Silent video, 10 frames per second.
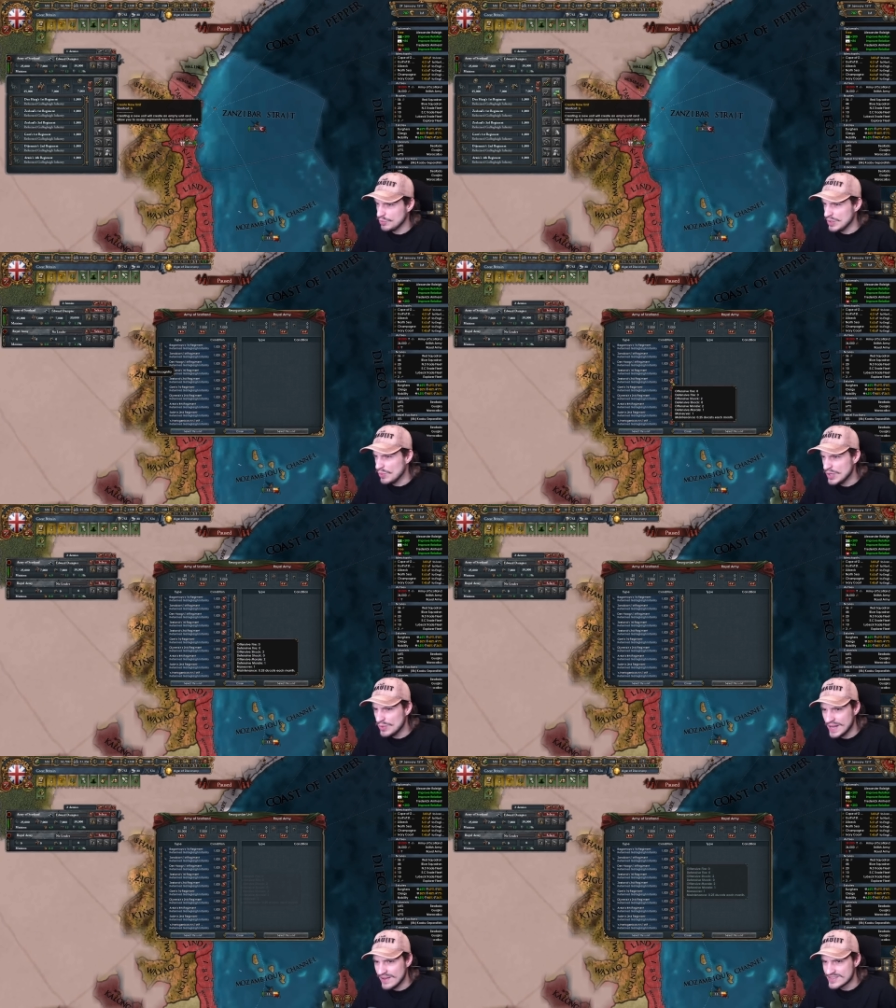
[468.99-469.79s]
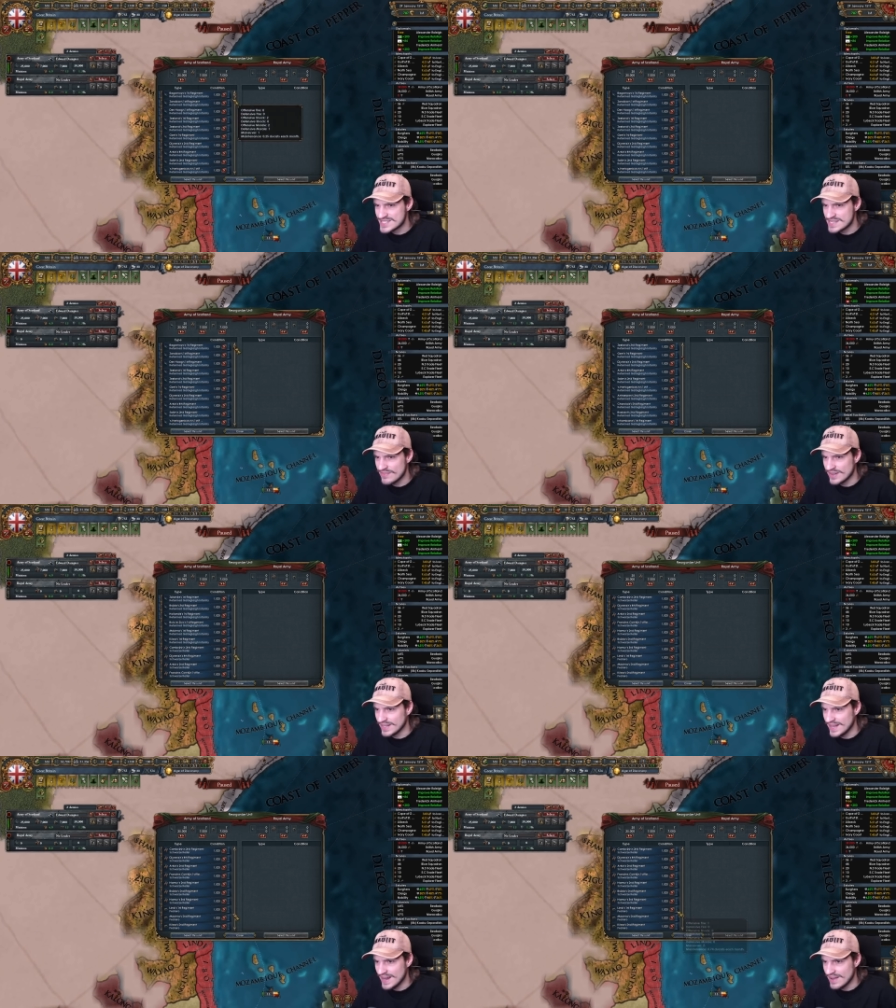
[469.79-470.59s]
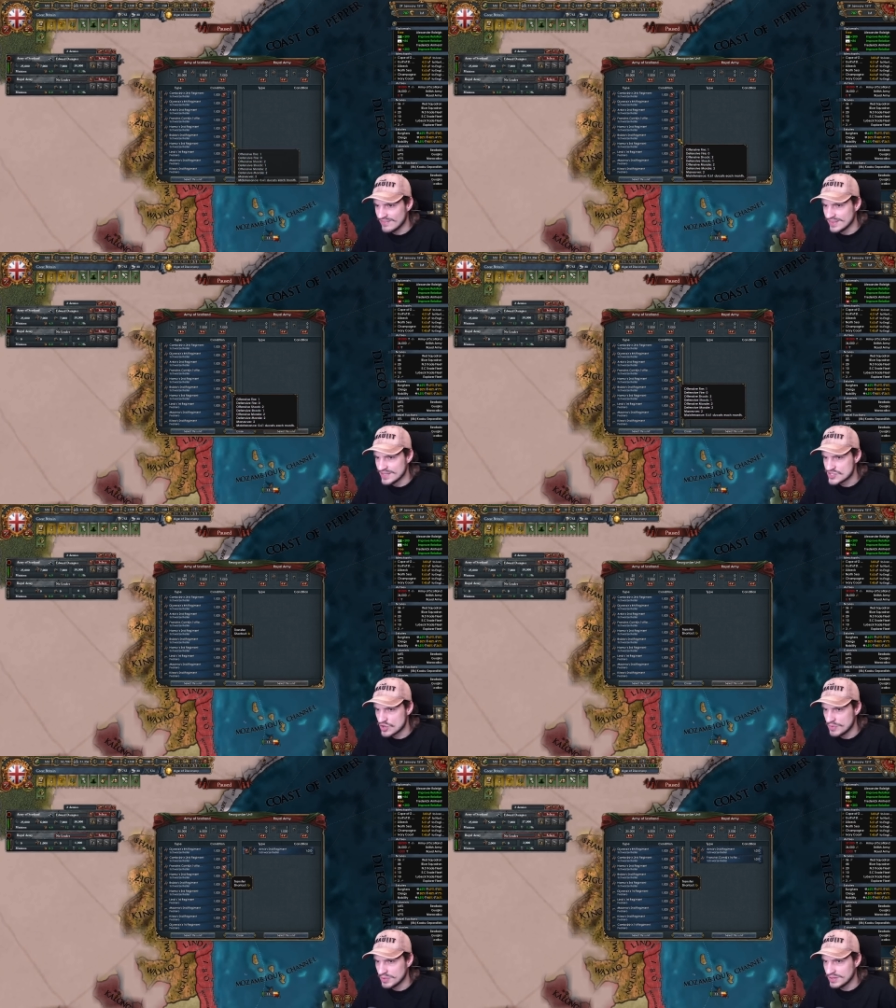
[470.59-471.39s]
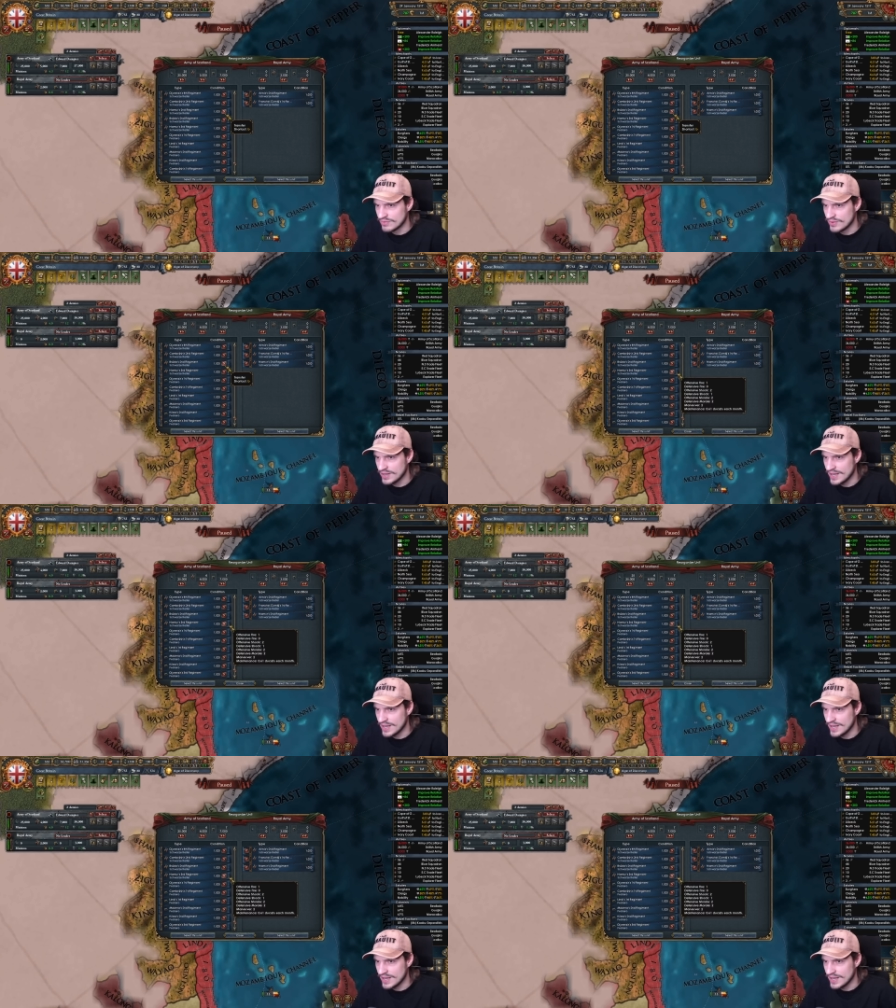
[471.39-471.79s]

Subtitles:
Wait, why do I have 7 cav in this army? What the frick?